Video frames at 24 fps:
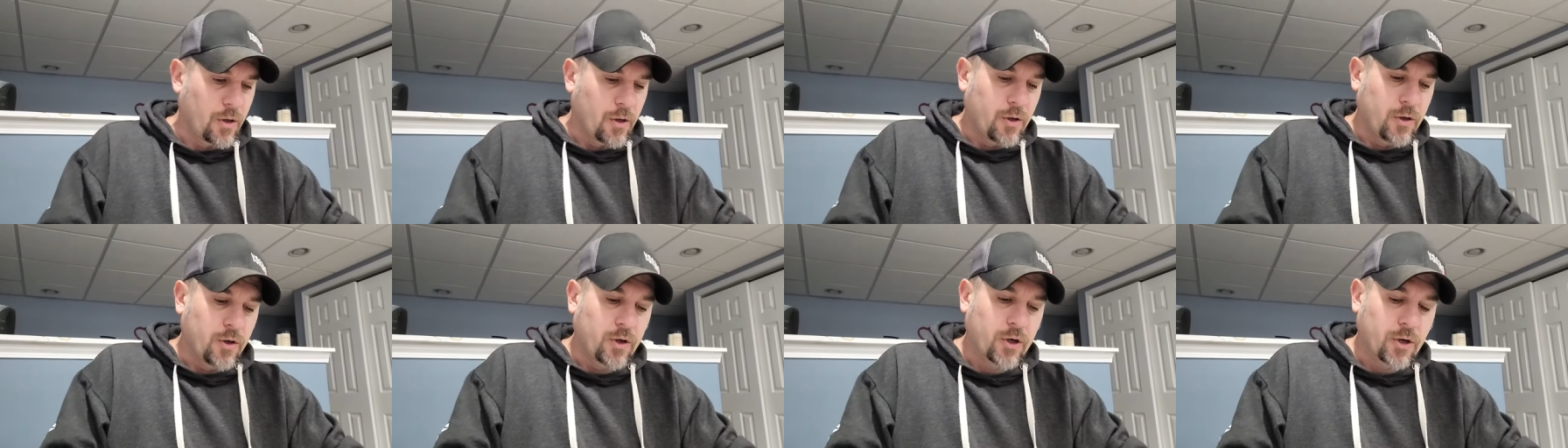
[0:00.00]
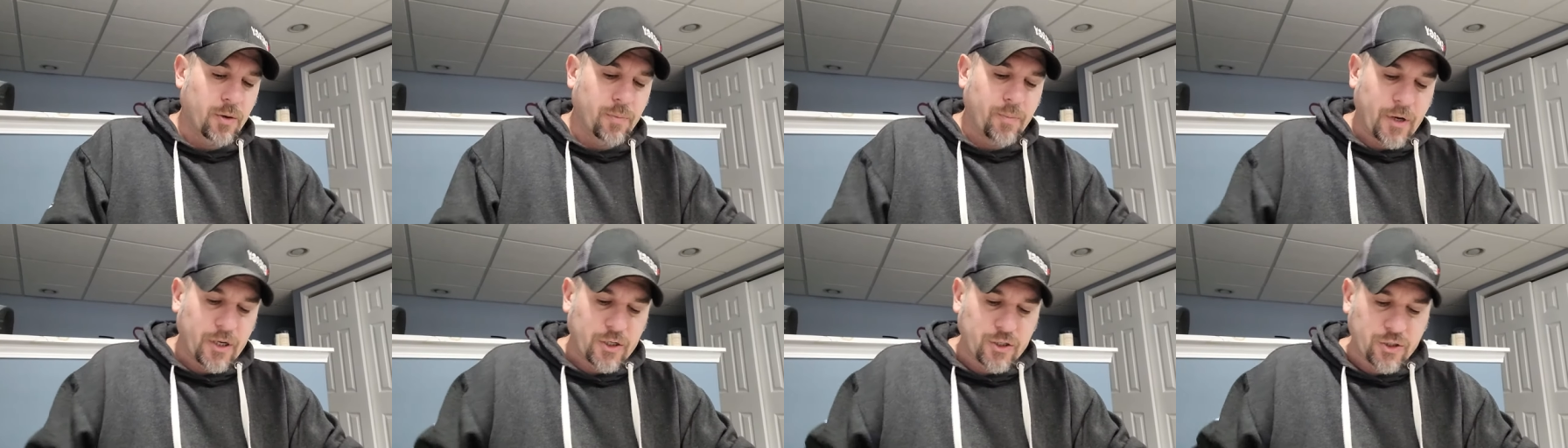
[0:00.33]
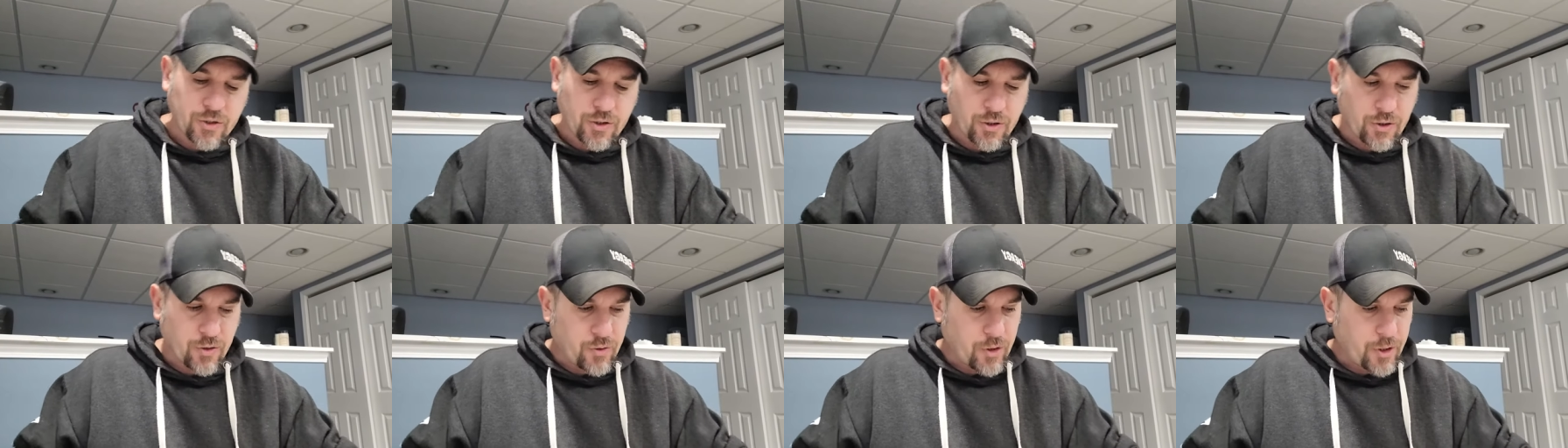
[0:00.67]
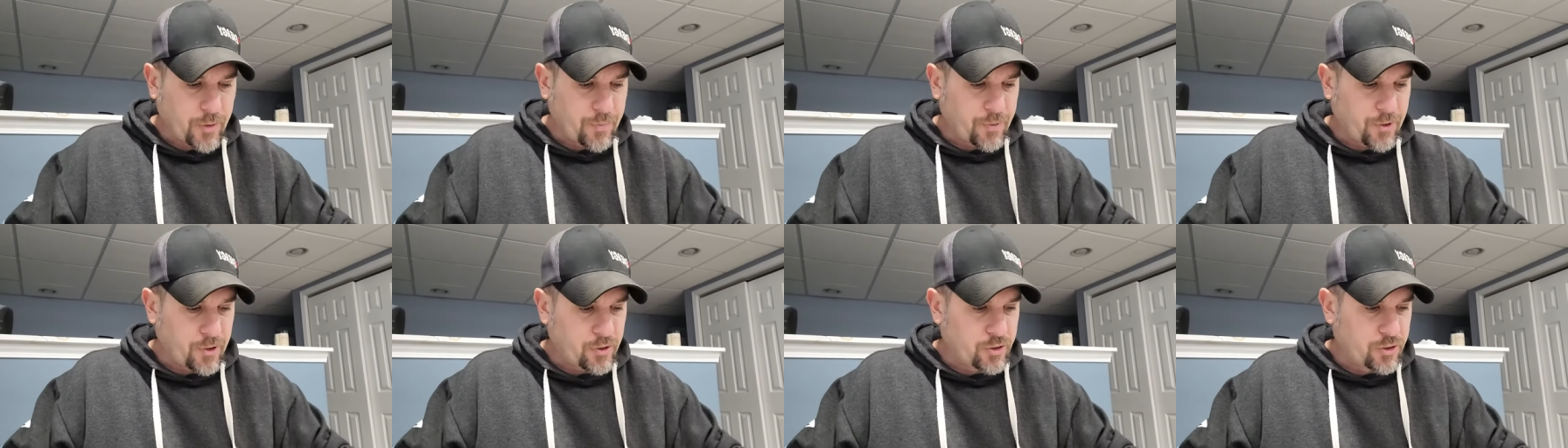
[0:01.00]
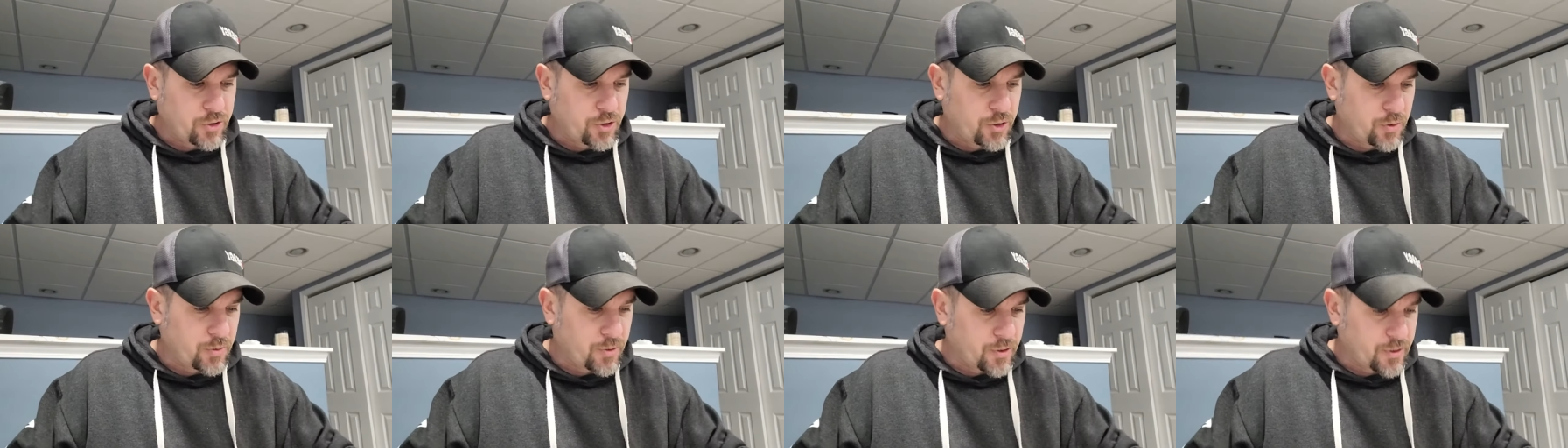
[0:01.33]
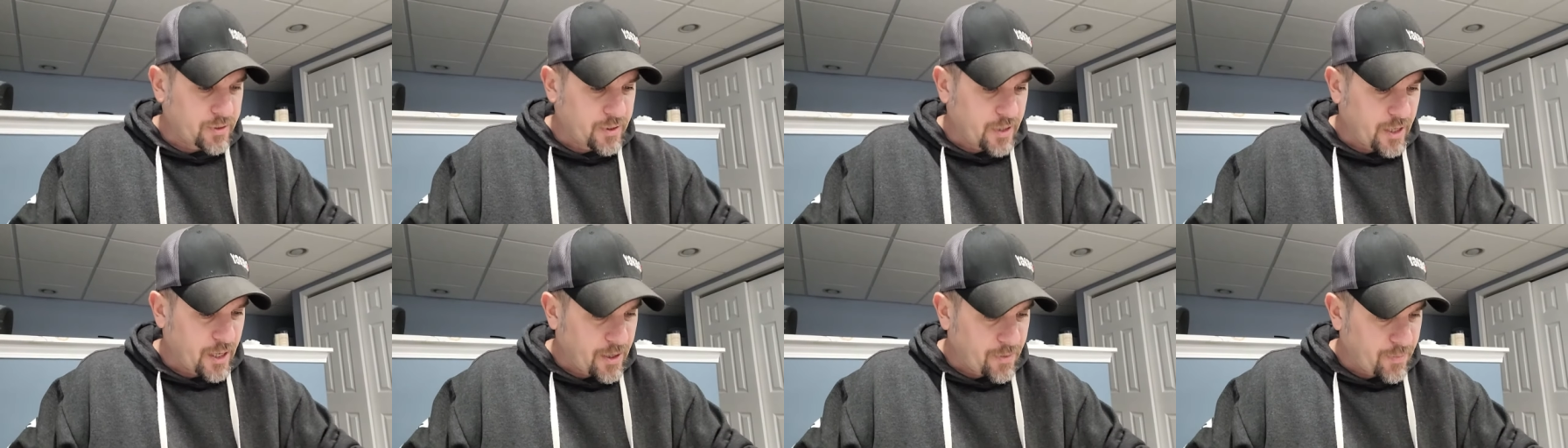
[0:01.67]
You're going to measure the grip to the
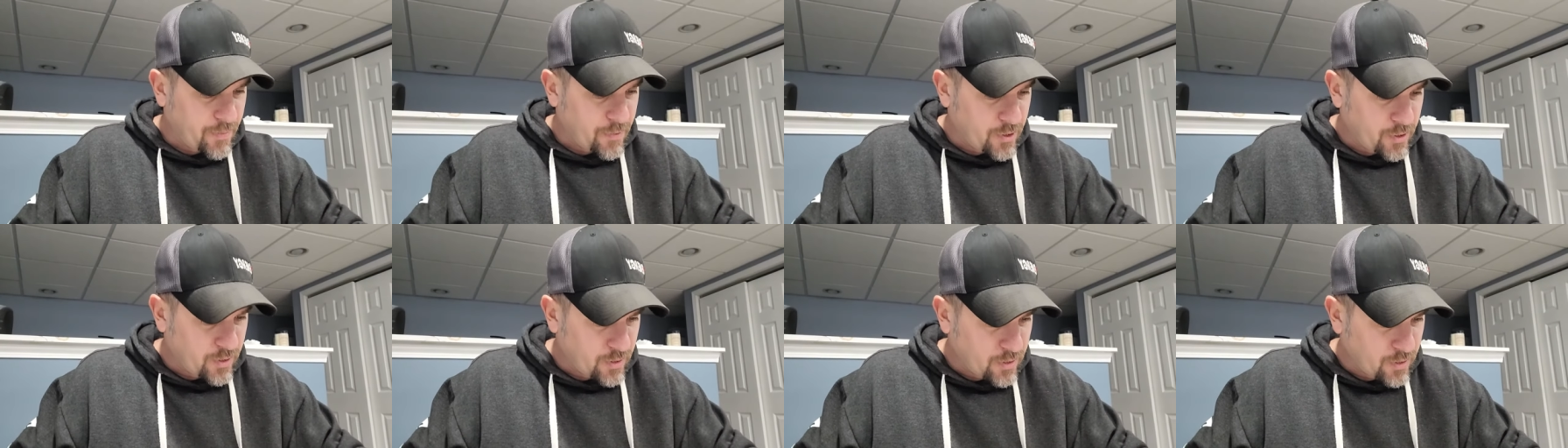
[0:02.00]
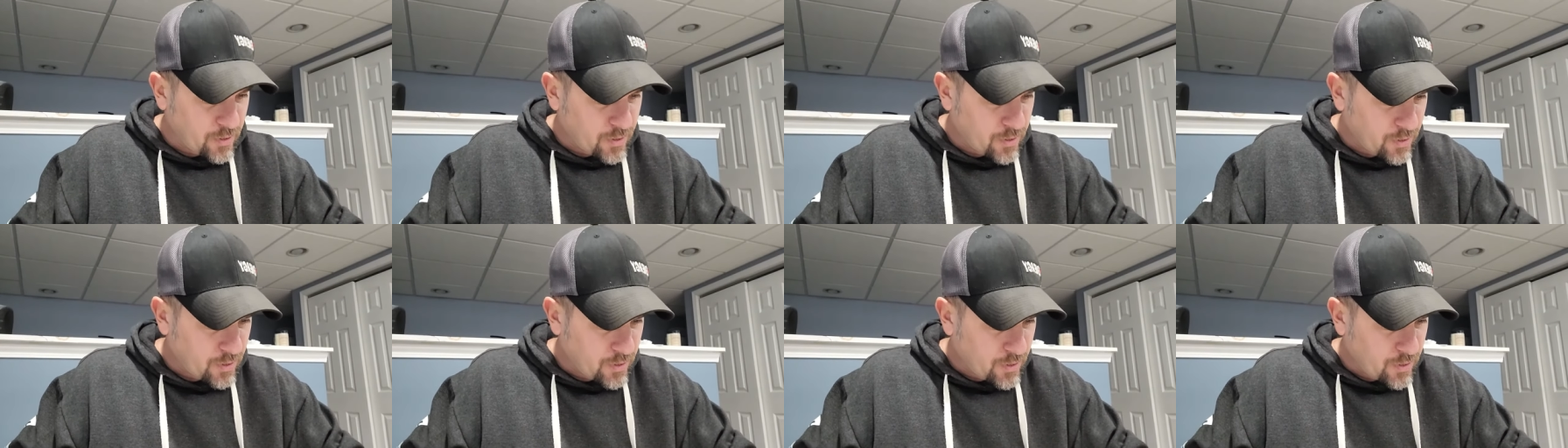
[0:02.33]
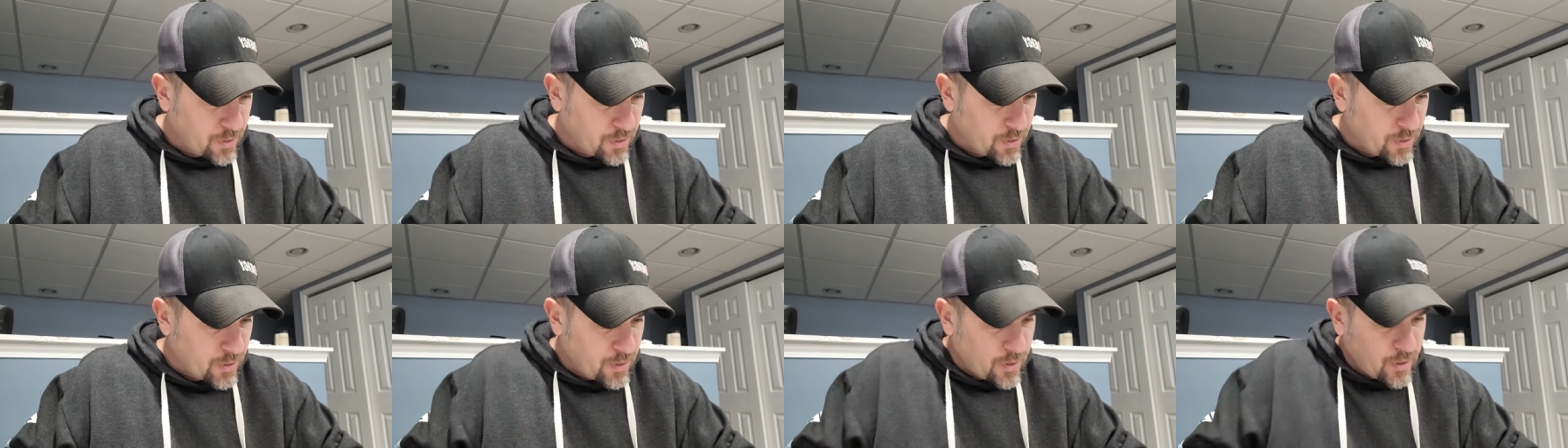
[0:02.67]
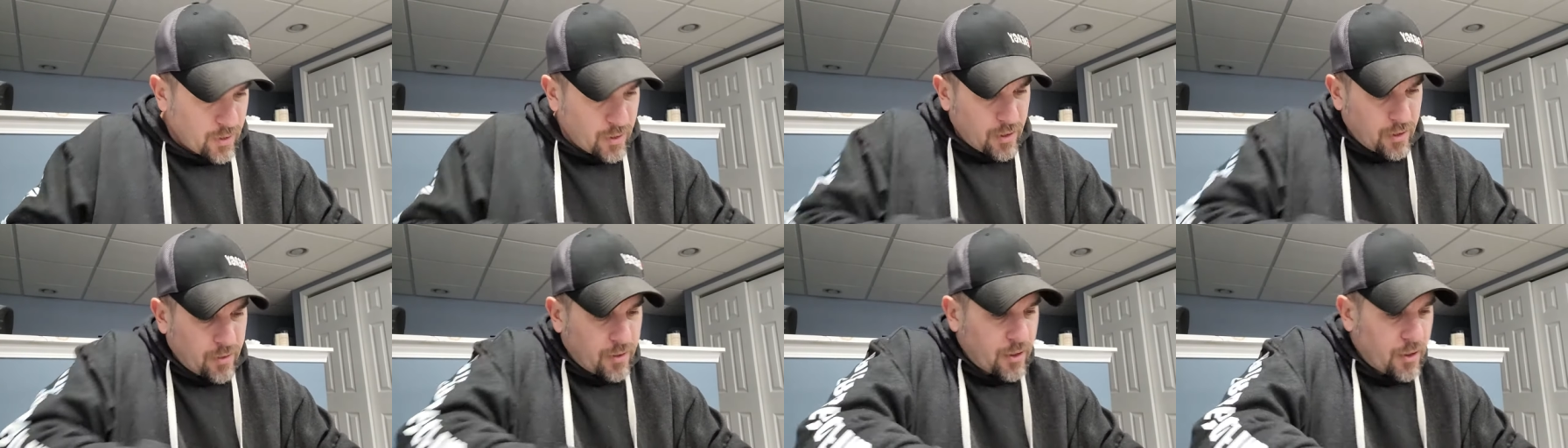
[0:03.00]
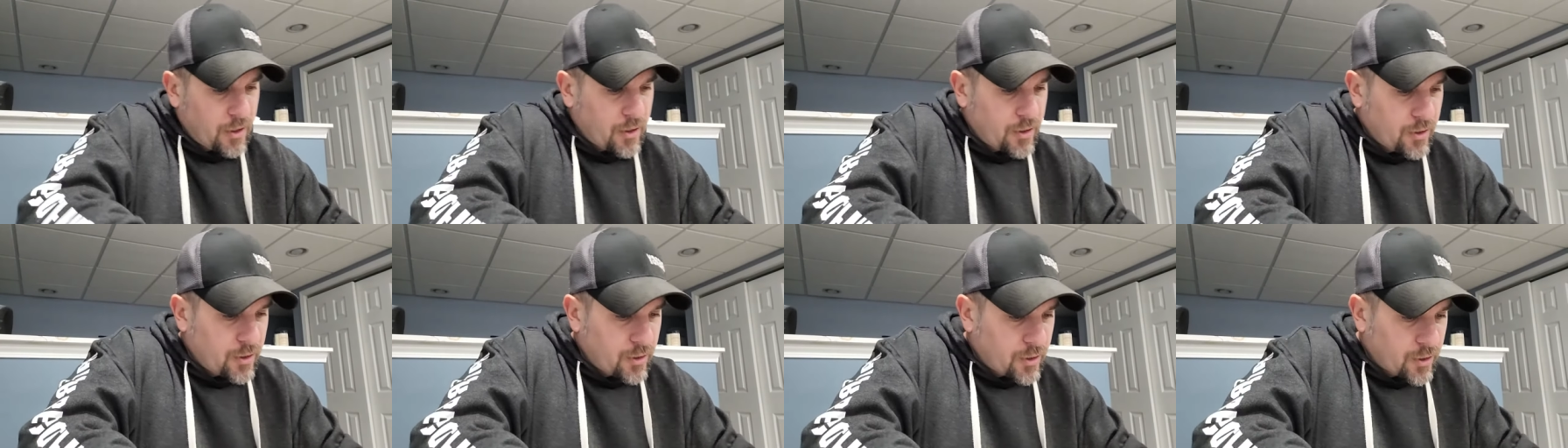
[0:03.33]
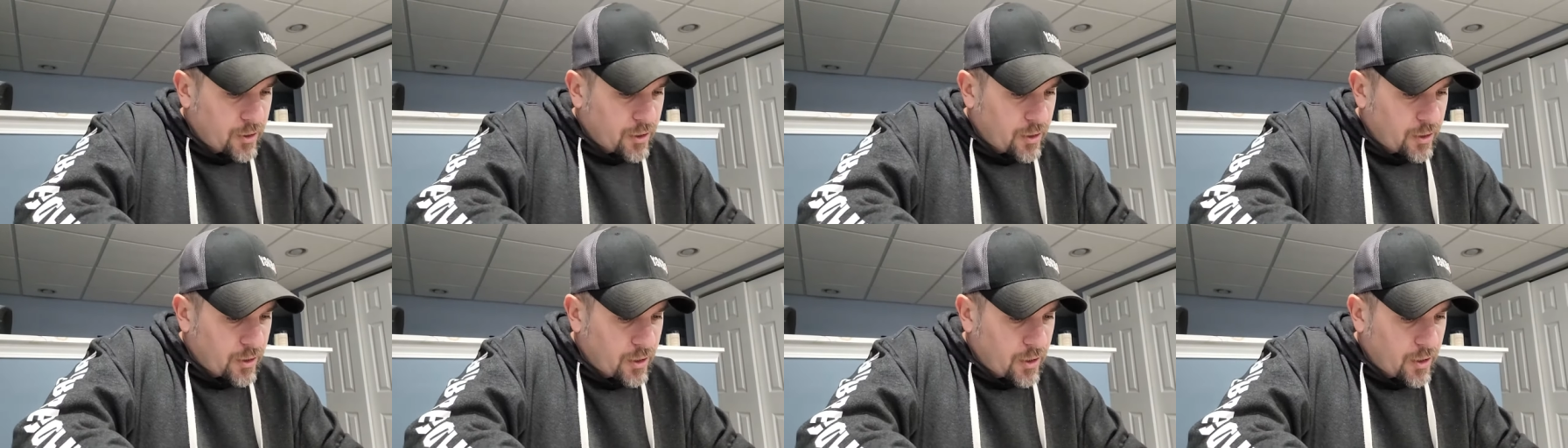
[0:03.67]
tape and then you're
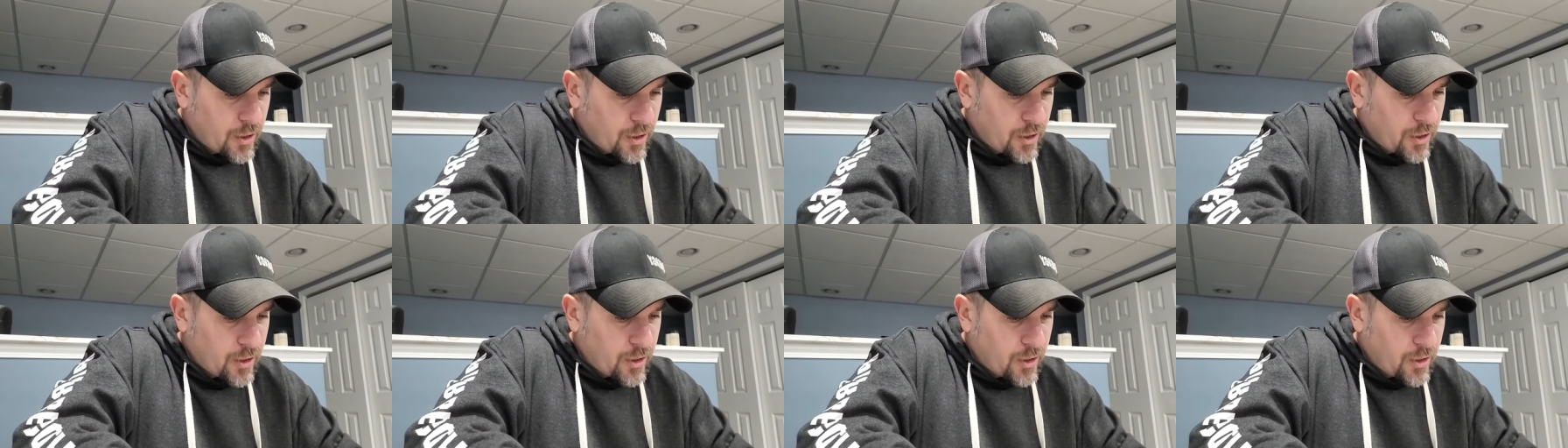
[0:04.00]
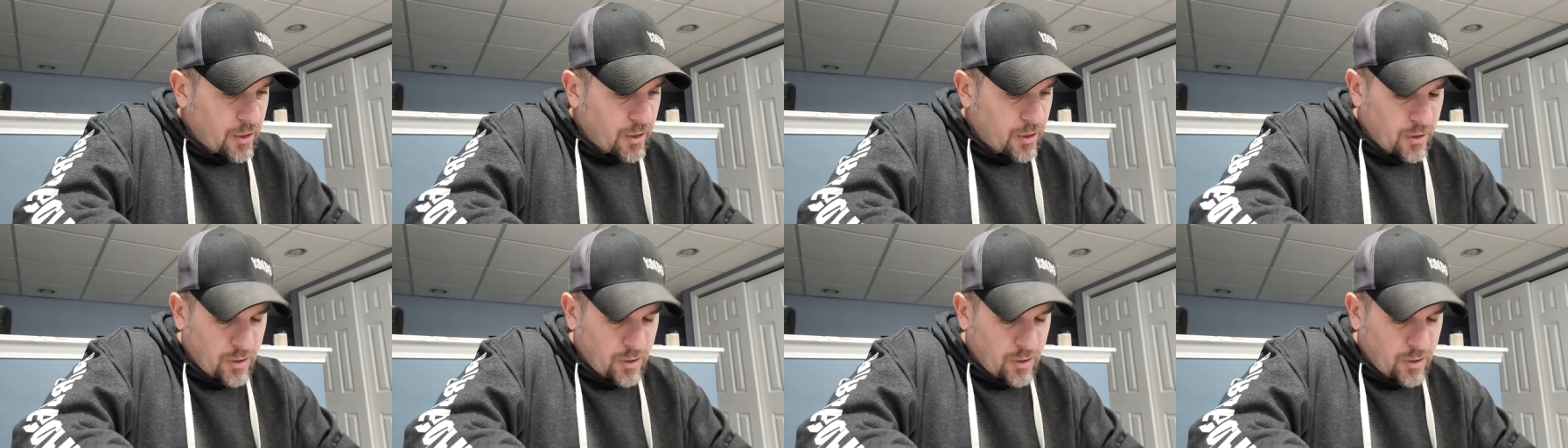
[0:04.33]
going to cut it.